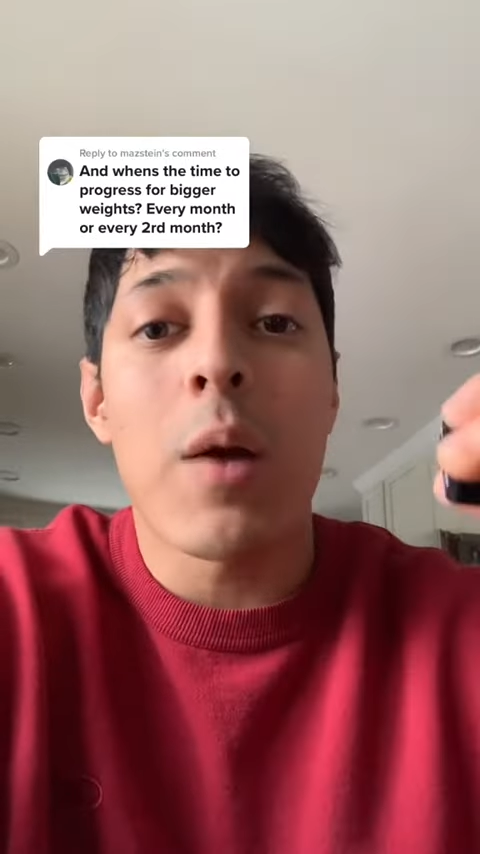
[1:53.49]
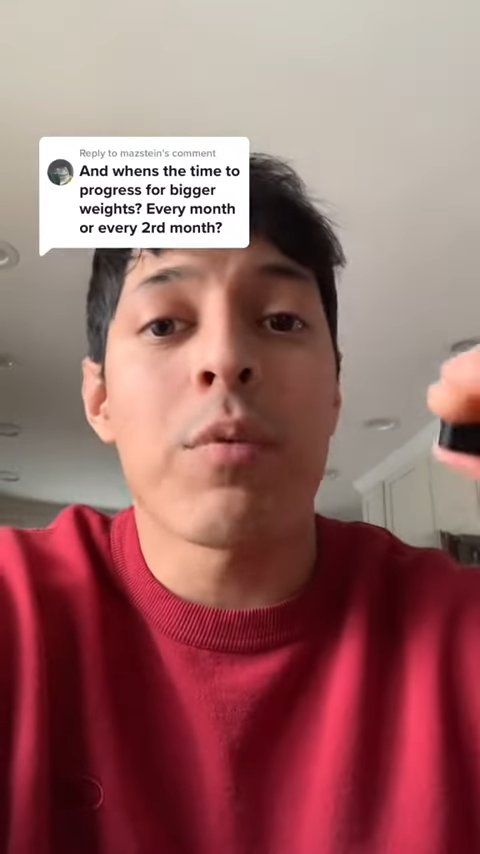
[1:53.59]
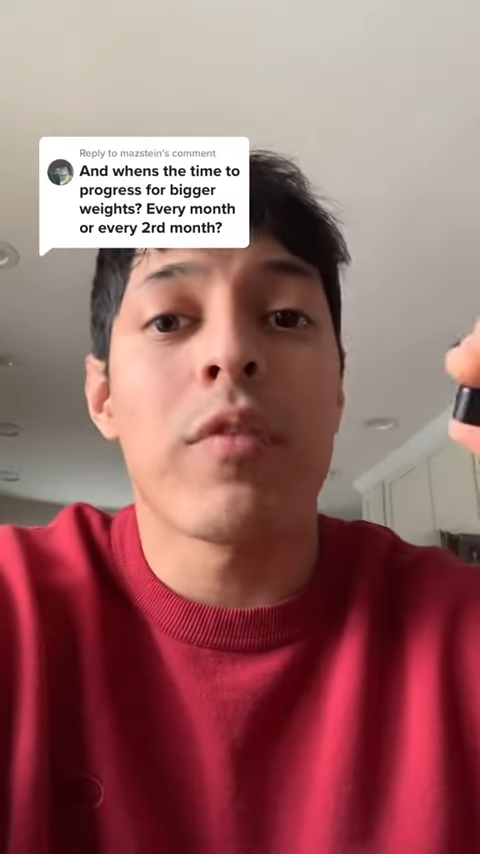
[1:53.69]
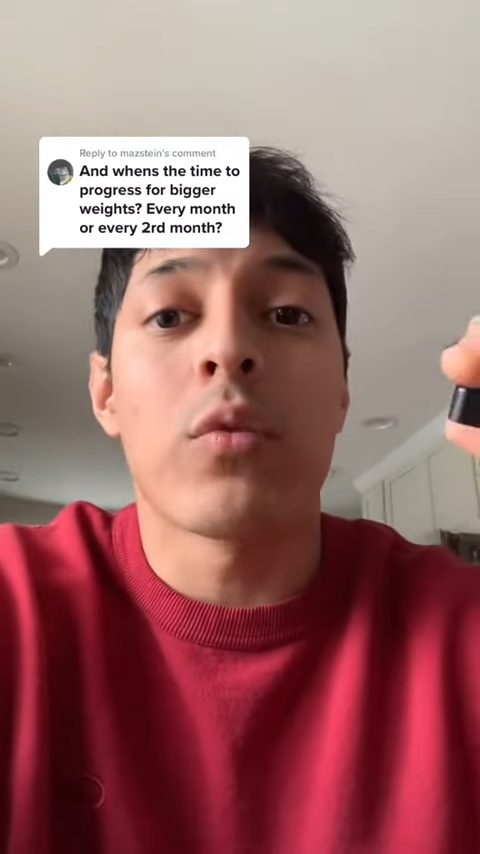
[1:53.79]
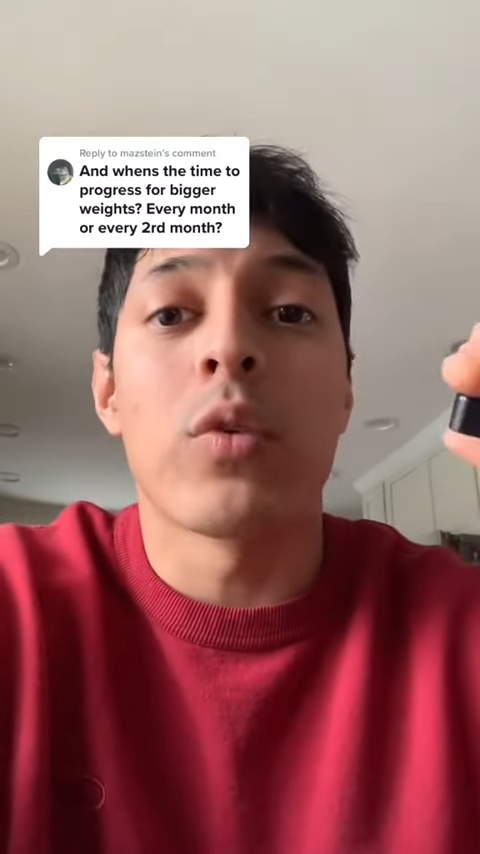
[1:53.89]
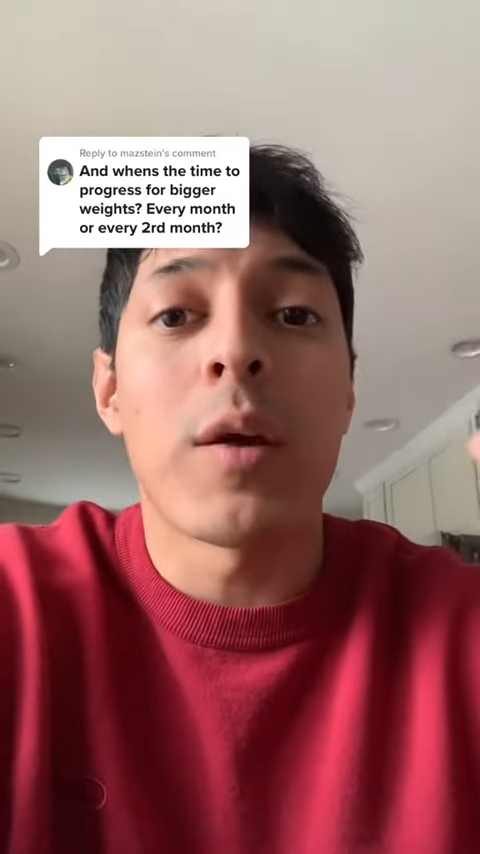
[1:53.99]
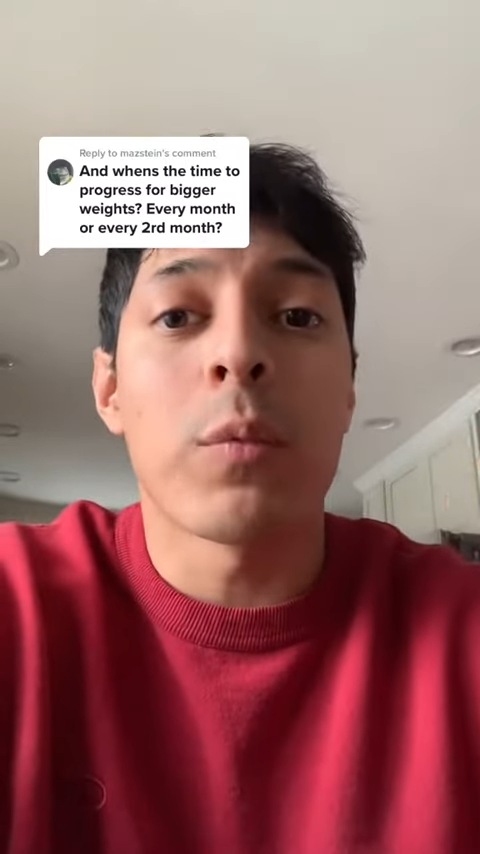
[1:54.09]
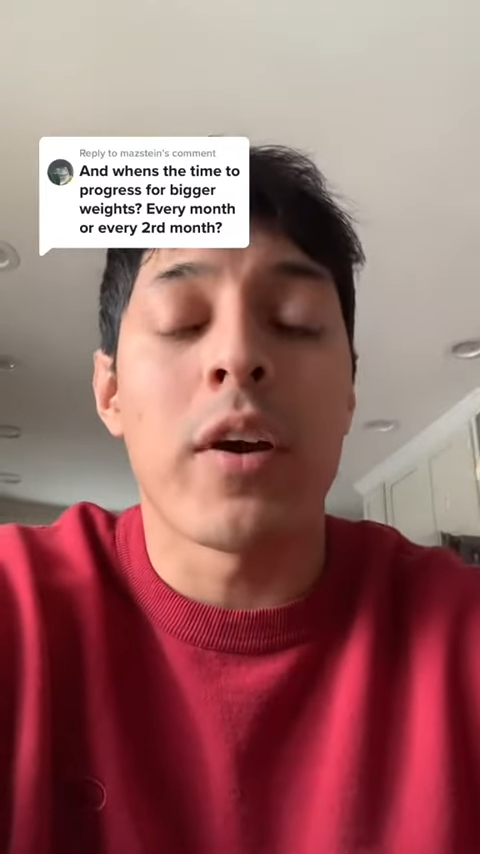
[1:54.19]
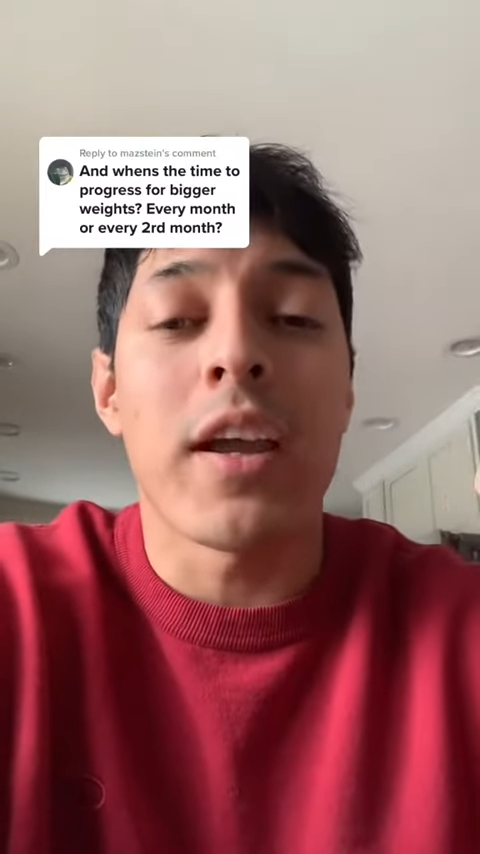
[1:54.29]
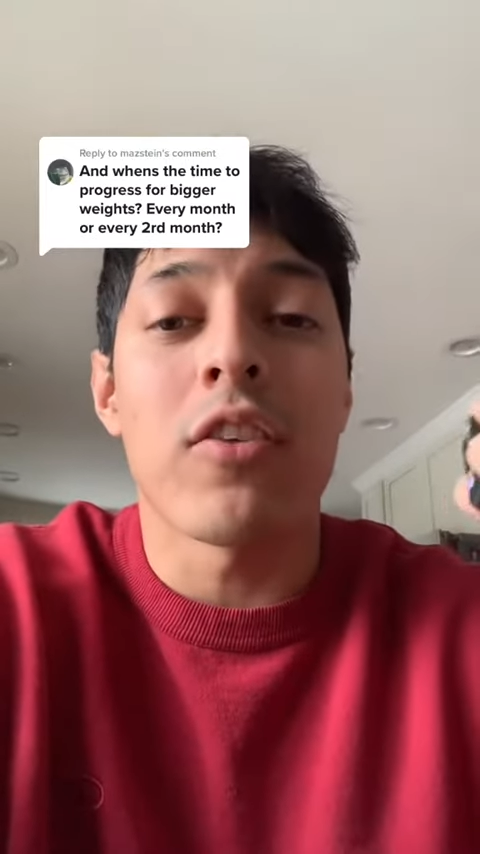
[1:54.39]
of the rep
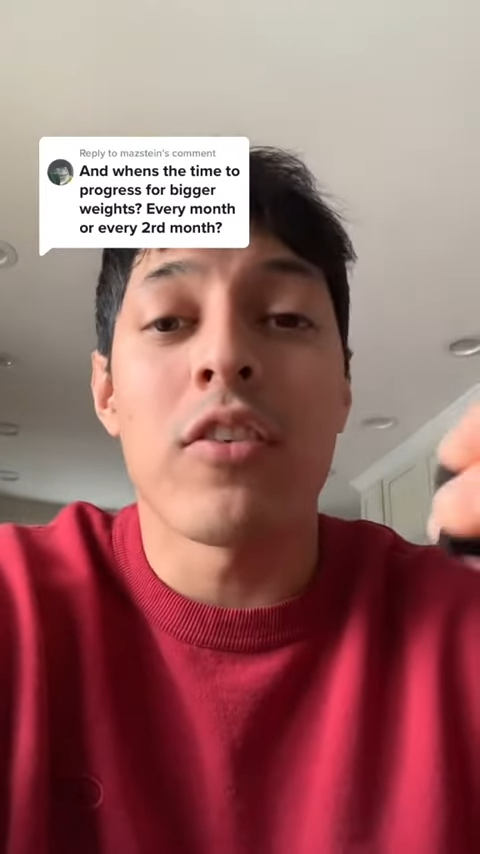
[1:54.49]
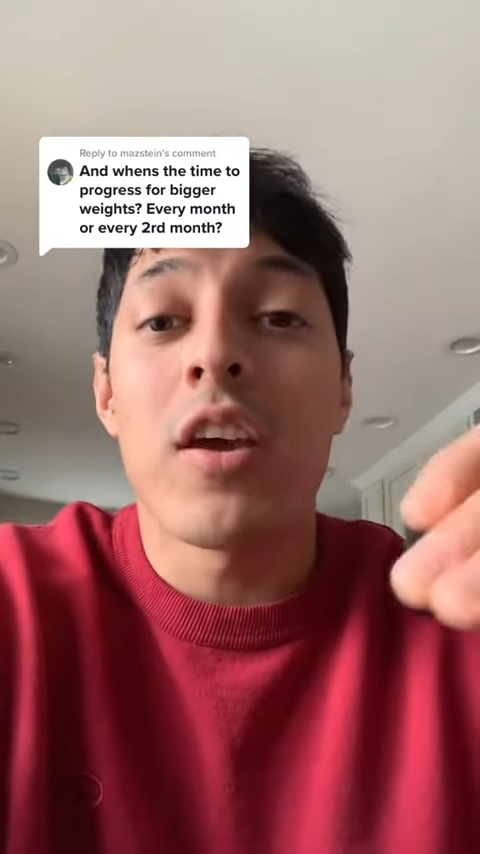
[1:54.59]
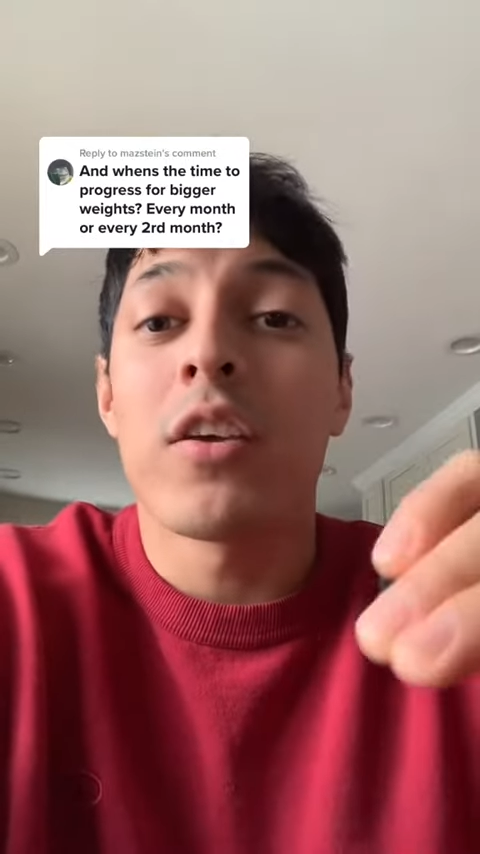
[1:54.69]
range,